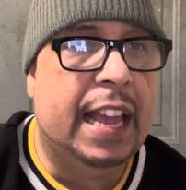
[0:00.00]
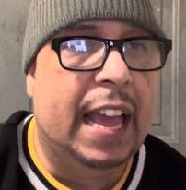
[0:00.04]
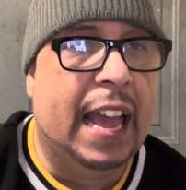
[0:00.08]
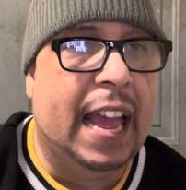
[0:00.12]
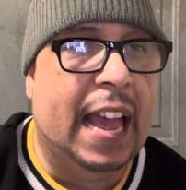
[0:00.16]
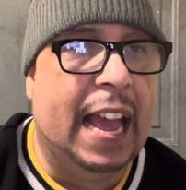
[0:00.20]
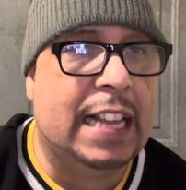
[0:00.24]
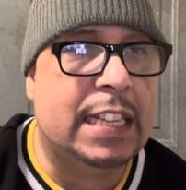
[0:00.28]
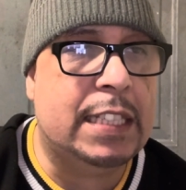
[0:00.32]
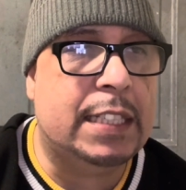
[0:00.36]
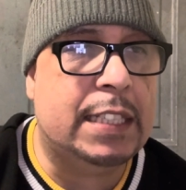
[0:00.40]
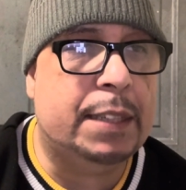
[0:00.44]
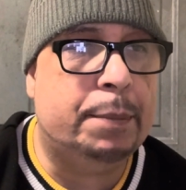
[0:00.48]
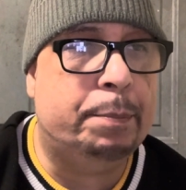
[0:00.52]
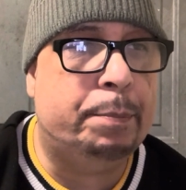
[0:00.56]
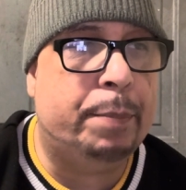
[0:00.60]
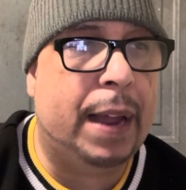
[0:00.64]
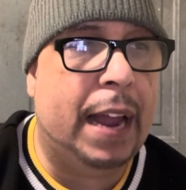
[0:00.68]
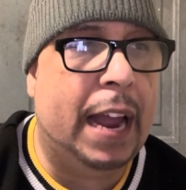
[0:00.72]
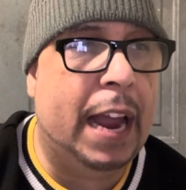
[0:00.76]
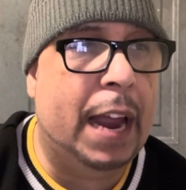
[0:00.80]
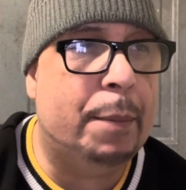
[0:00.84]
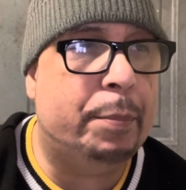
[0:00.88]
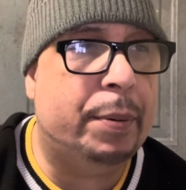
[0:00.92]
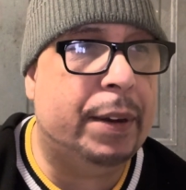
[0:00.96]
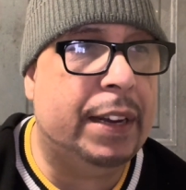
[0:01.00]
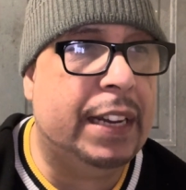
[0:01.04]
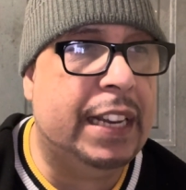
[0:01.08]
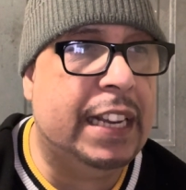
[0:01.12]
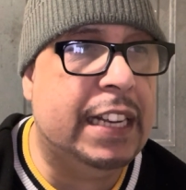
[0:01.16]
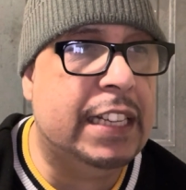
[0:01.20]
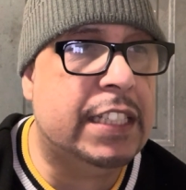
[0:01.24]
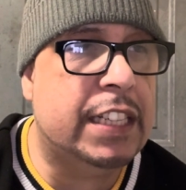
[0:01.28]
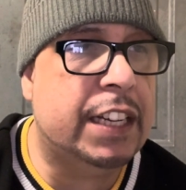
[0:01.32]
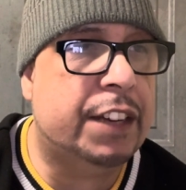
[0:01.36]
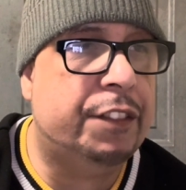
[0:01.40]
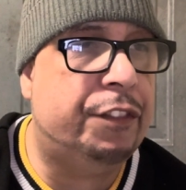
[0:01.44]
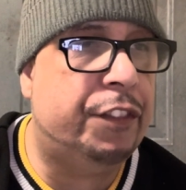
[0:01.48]
As a
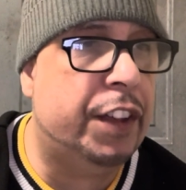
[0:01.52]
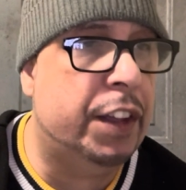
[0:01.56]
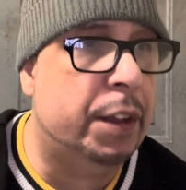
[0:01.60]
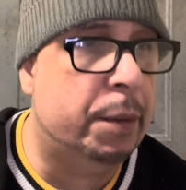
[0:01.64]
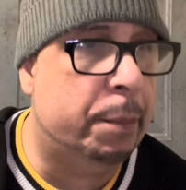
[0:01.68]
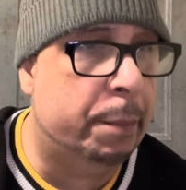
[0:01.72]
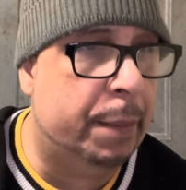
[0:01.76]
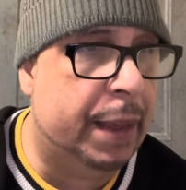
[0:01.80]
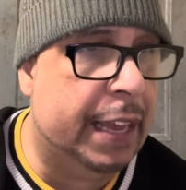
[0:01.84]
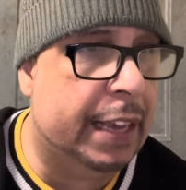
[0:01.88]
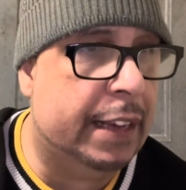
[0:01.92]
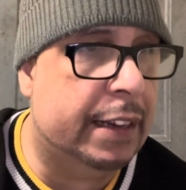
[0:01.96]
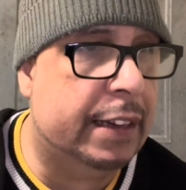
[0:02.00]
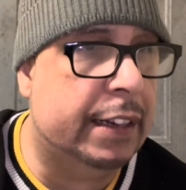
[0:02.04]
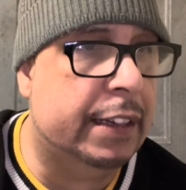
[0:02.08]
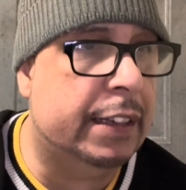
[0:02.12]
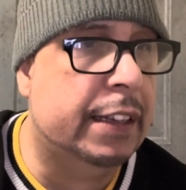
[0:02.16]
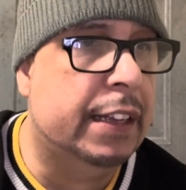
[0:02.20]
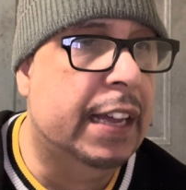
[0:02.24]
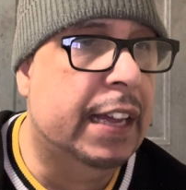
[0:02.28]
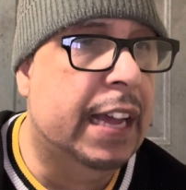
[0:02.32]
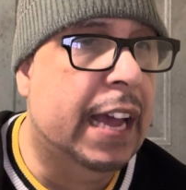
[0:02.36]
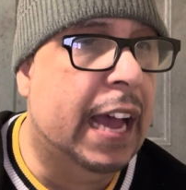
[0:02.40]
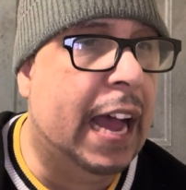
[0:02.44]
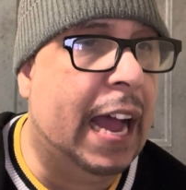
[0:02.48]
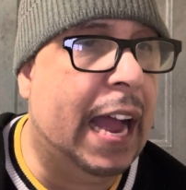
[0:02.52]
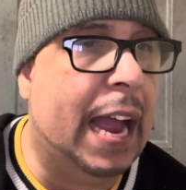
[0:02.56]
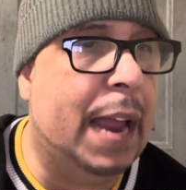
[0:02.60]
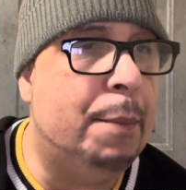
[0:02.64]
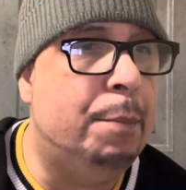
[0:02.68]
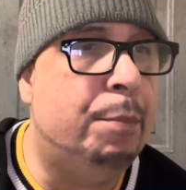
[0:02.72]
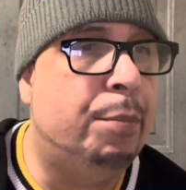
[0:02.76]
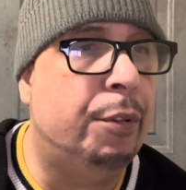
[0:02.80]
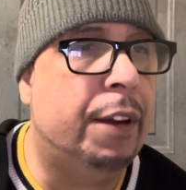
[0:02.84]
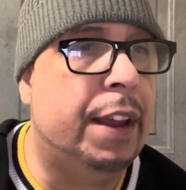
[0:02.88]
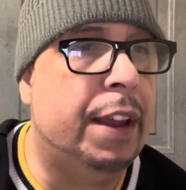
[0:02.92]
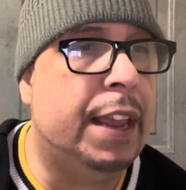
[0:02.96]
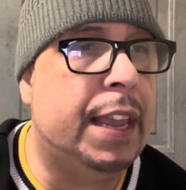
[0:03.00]
paraplegic filmmaker, I
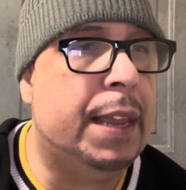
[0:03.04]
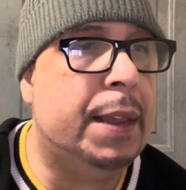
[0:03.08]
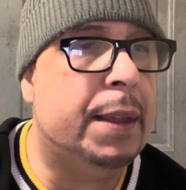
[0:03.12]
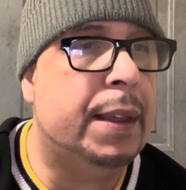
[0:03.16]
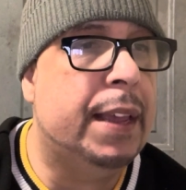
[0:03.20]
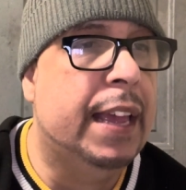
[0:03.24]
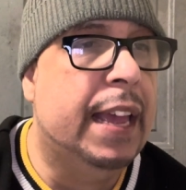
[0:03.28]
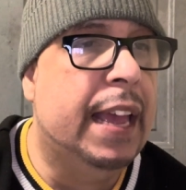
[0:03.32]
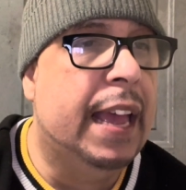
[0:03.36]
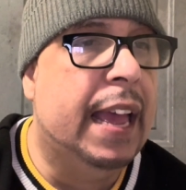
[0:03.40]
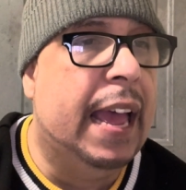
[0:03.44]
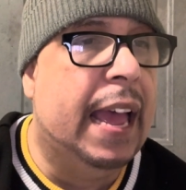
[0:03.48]
bring